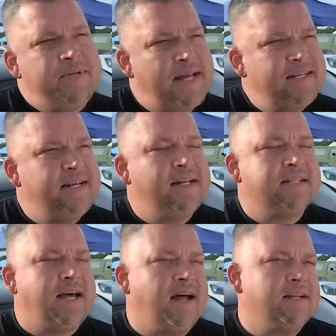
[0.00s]
Ted's dealing
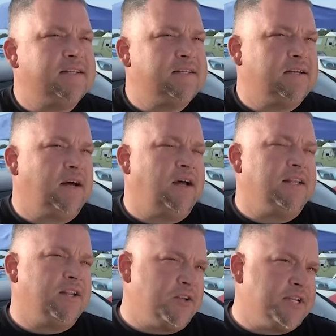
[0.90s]
style is a
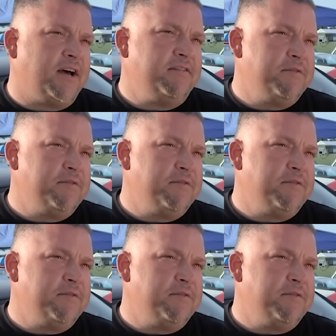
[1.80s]
little tough,